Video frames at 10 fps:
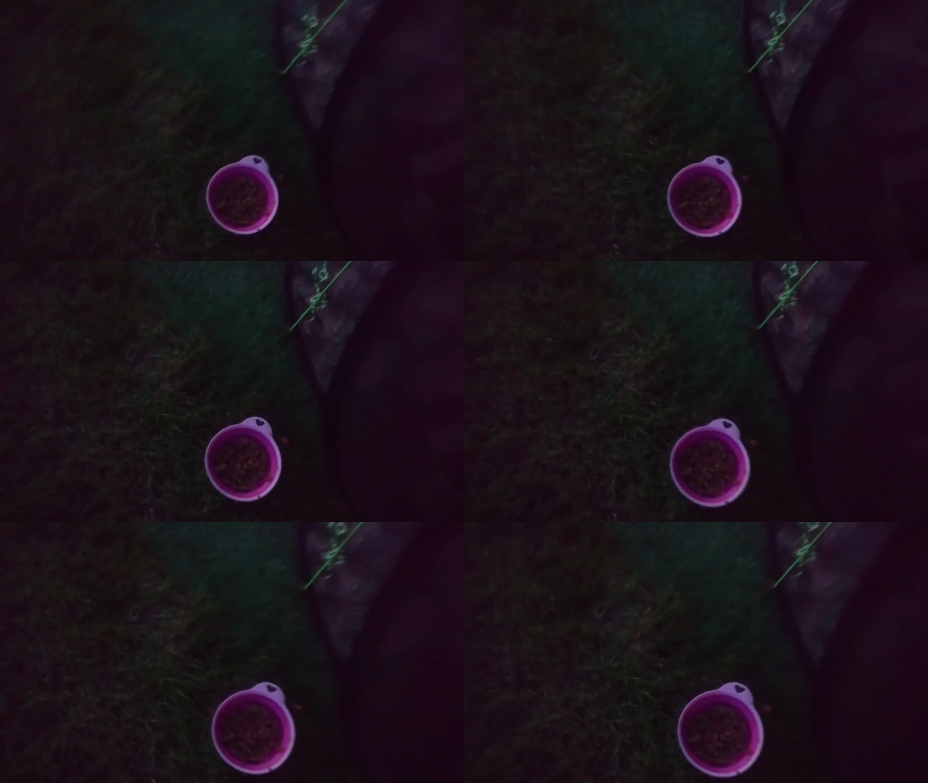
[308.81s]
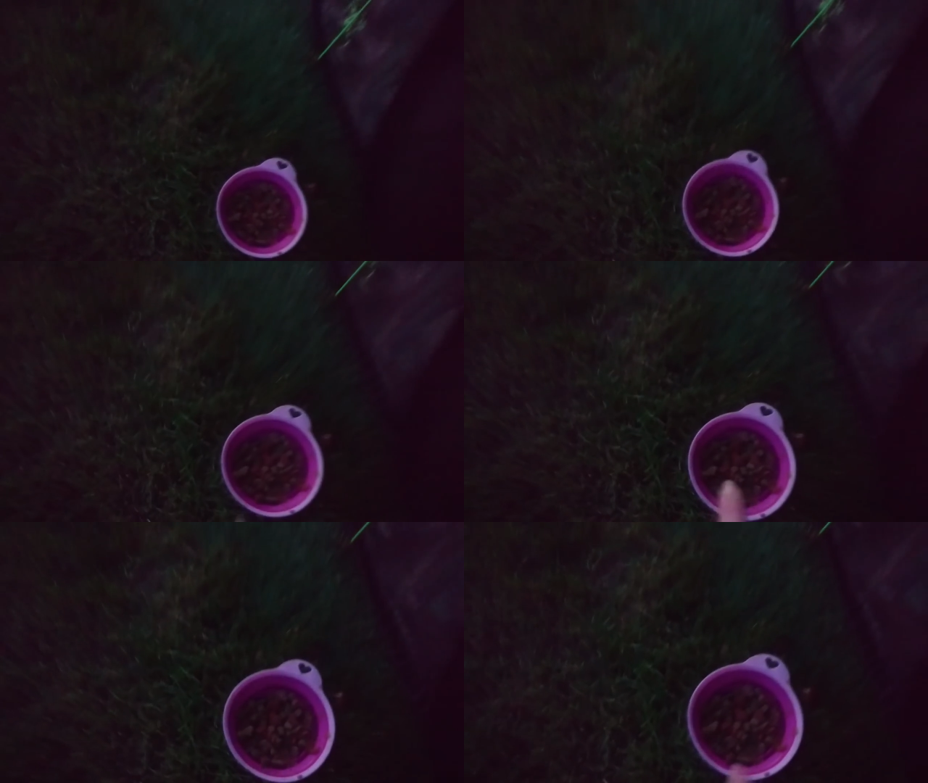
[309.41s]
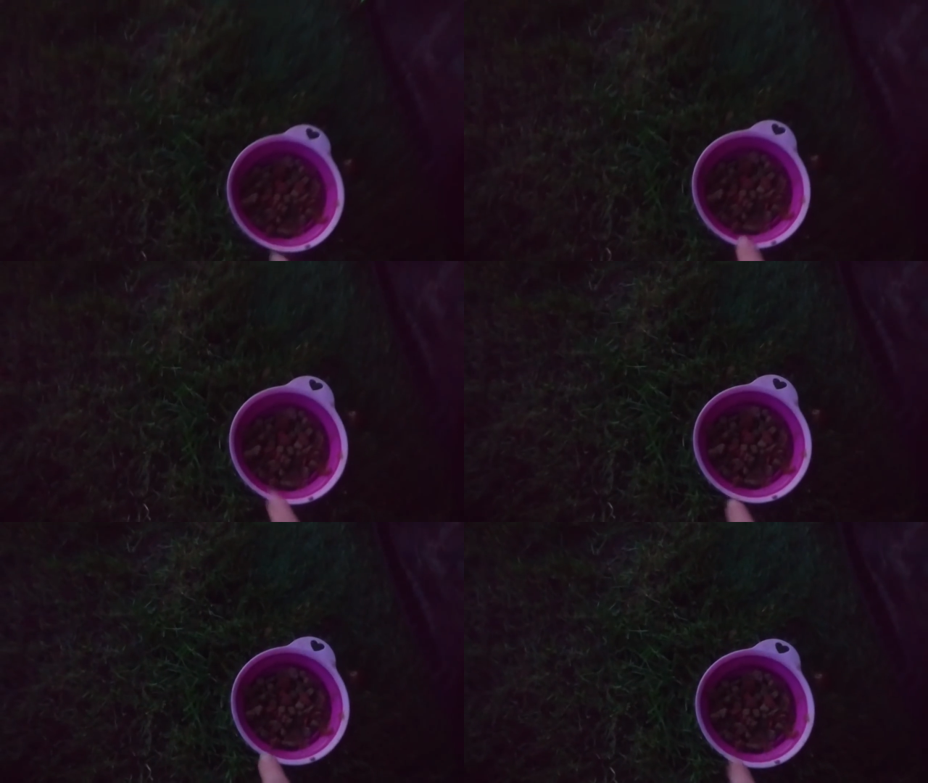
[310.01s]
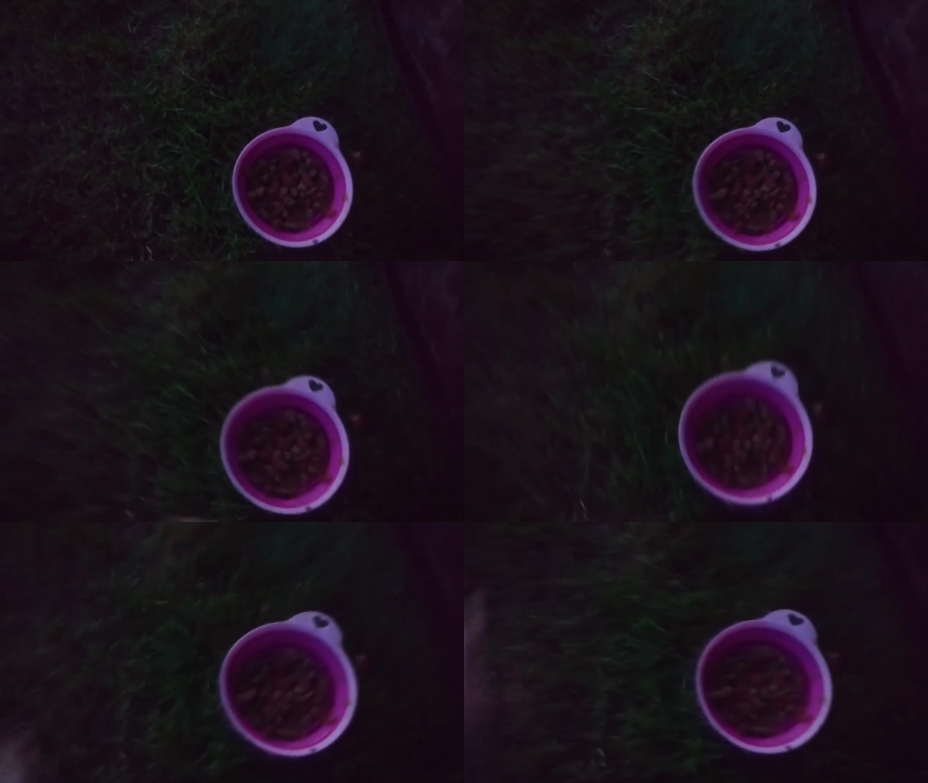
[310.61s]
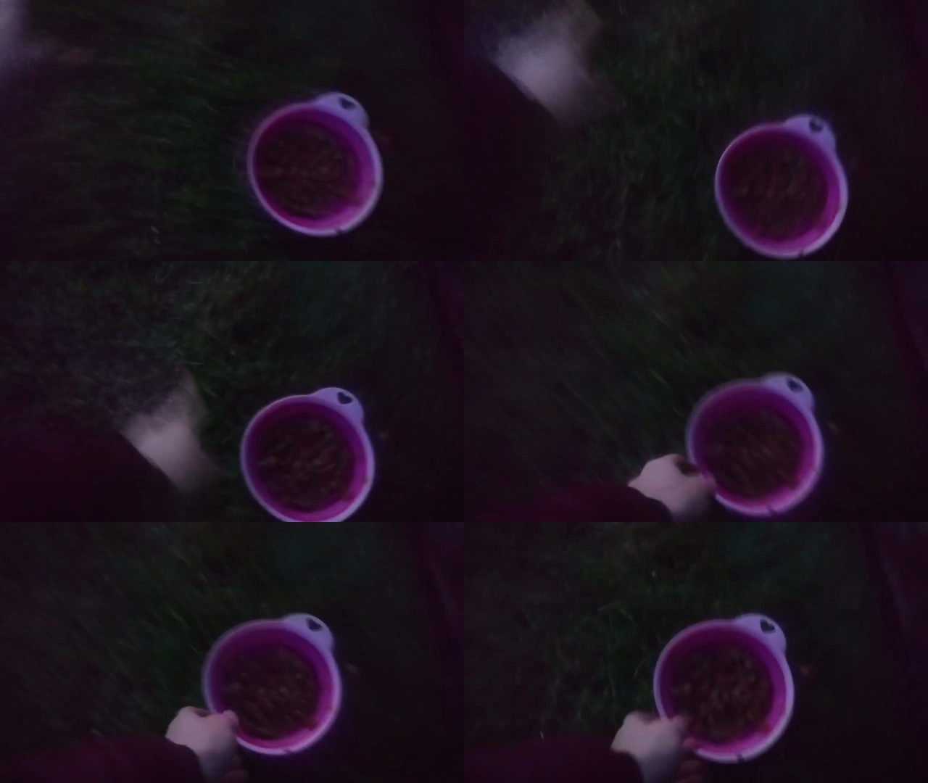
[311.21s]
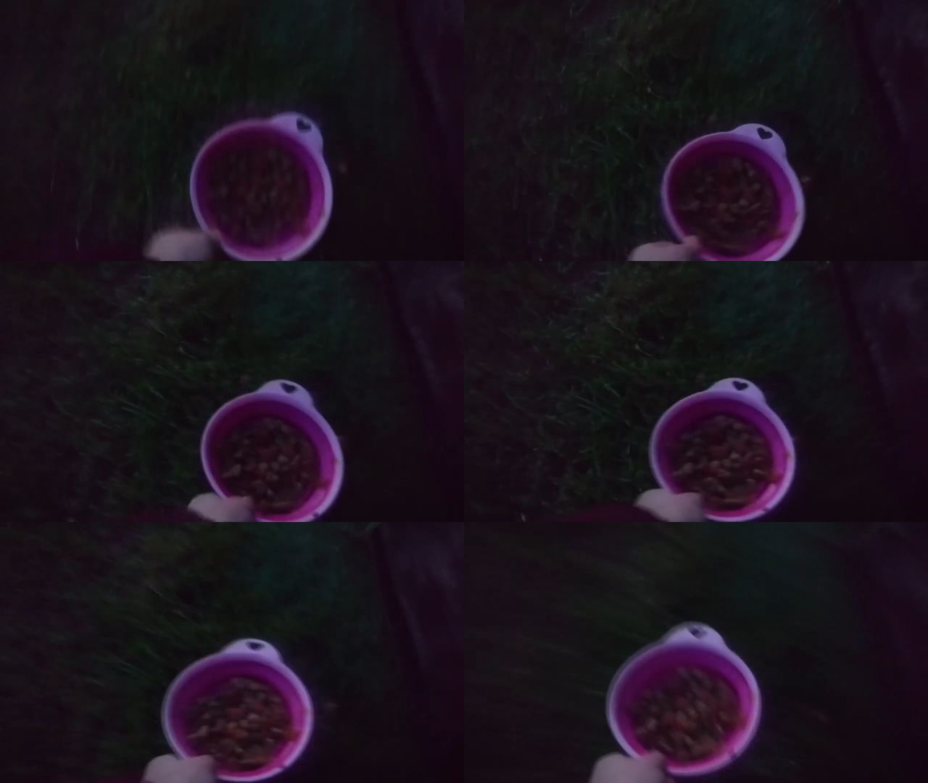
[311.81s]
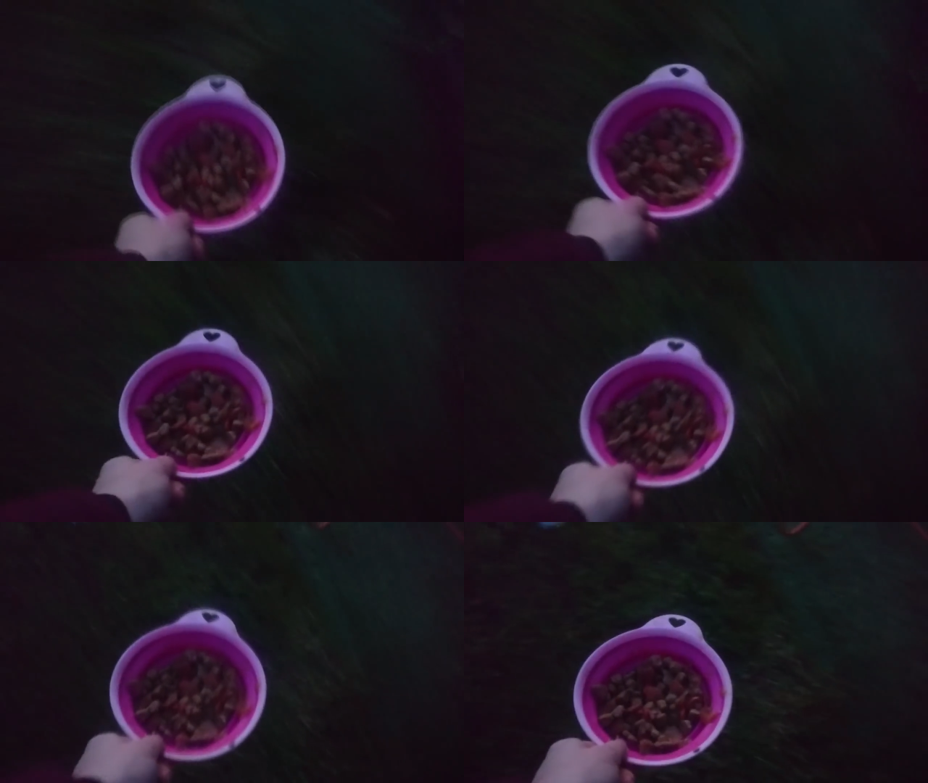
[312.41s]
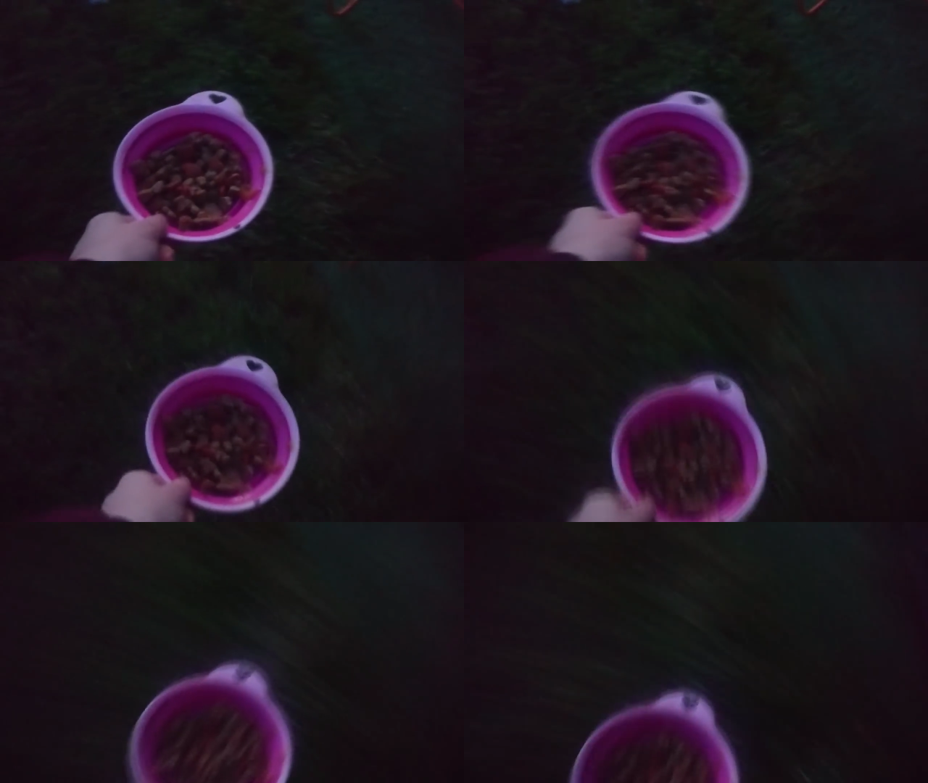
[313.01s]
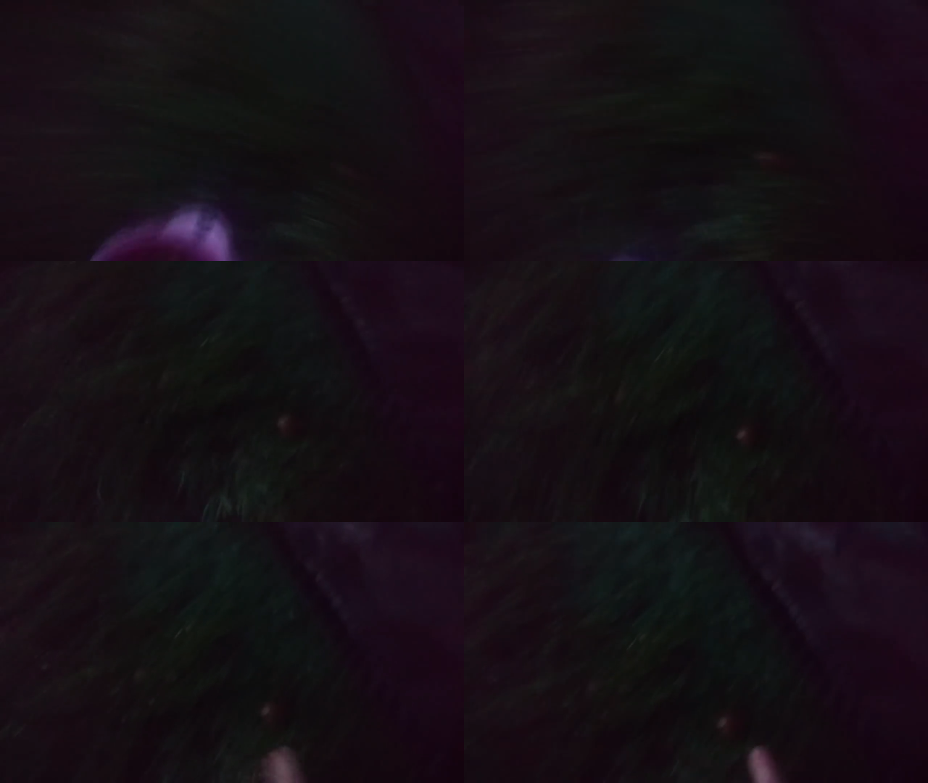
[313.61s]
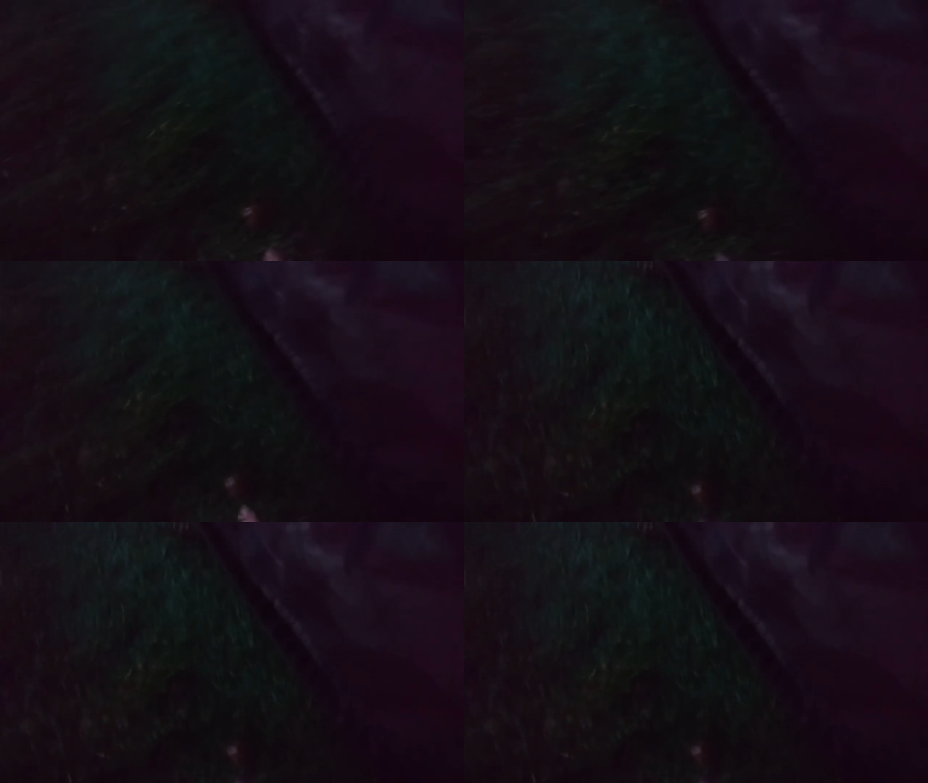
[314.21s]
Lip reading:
No face is visible, so there are no lips to read.